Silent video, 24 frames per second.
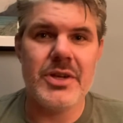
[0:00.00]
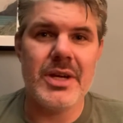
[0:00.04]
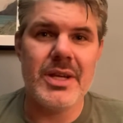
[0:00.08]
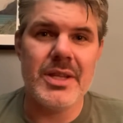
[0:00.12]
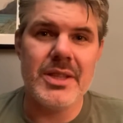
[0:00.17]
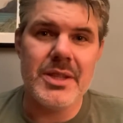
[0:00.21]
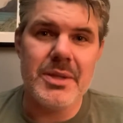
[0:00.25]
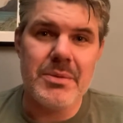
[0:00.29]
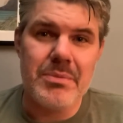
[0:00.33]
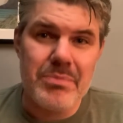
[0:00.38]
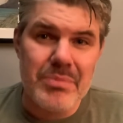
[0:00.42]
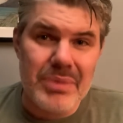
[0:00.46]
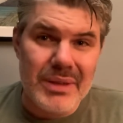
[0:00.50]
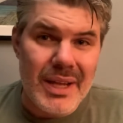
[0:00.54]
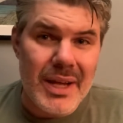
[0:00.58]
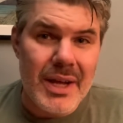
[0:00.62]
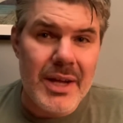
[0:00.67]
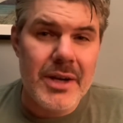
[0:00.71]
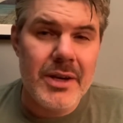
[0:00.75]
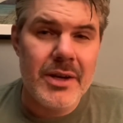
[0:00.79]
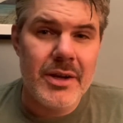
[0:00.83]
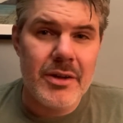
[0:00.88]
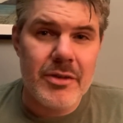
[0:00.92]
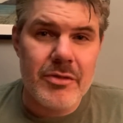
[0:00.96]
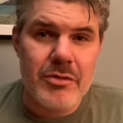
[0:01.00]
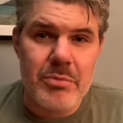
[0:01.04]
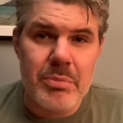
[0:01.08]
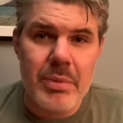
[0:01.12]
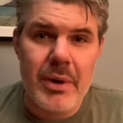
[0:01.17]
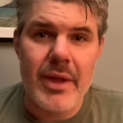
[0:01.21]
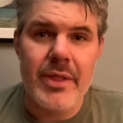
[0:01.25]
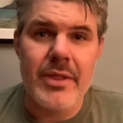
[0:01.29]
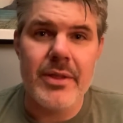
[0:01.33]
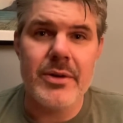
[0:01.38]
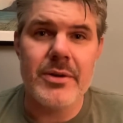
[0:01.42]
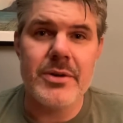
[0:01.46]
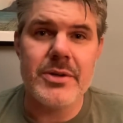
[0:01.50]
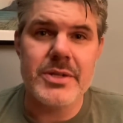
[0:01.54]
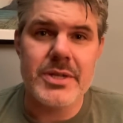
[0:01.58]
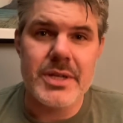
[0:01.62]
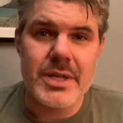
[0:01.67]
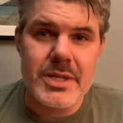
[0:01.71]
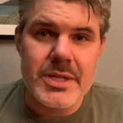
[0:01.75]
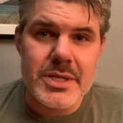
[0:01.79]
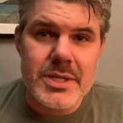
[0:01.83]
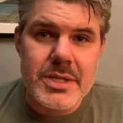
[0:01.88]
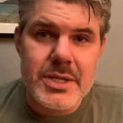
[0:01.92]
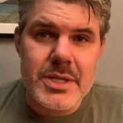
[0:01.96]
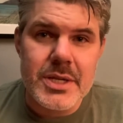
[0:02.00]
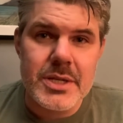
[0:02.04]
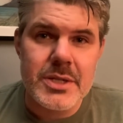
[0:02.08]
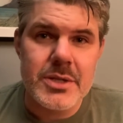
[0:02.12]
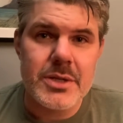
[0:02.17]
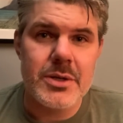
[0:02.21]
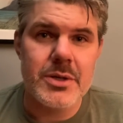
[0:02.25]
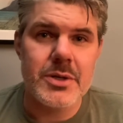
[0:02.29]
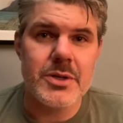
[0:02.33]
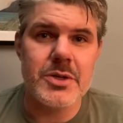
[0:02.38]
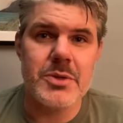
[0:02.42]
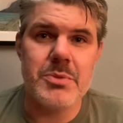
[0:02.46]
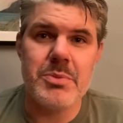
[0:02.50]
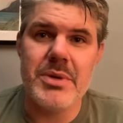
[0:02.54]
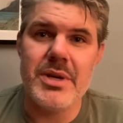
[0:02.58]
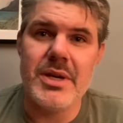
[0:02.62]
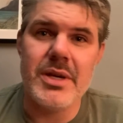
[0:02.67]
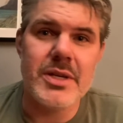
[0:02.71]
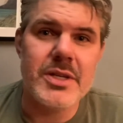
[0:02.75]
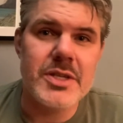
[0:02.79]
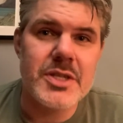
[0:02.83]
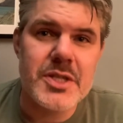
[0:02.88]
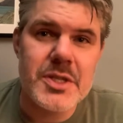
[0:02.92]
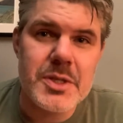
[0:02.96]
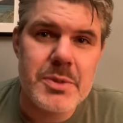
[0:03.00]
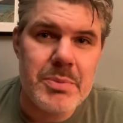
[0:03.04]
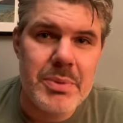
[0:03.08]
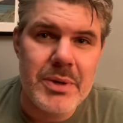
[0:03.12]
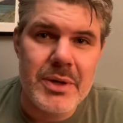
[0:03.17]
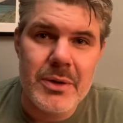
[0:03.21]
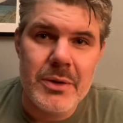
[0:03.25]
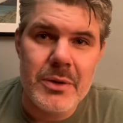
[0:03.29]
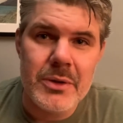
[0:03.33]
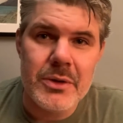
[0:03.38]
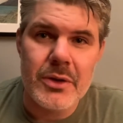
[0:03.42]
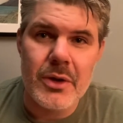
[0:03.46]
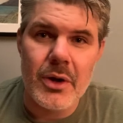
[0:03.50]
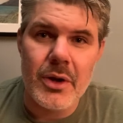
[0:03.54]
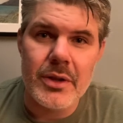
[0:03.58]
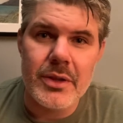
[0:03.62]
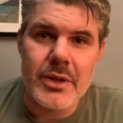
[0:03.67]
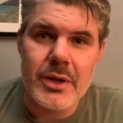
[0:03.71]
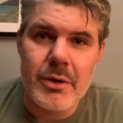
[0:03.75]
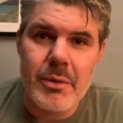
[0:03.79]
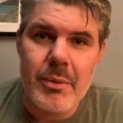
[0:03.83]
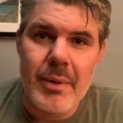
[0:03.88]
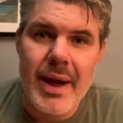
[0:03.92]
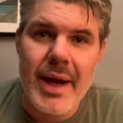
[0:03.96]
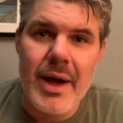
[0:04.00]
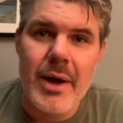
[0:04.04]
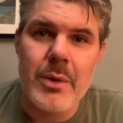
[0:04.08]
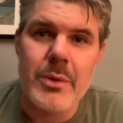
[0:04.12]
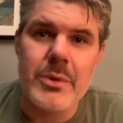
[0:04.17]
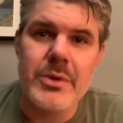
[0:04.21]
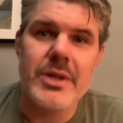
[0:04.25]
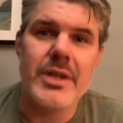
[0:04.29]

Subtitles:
in the blood of brothers and sisters being spilled on the ground.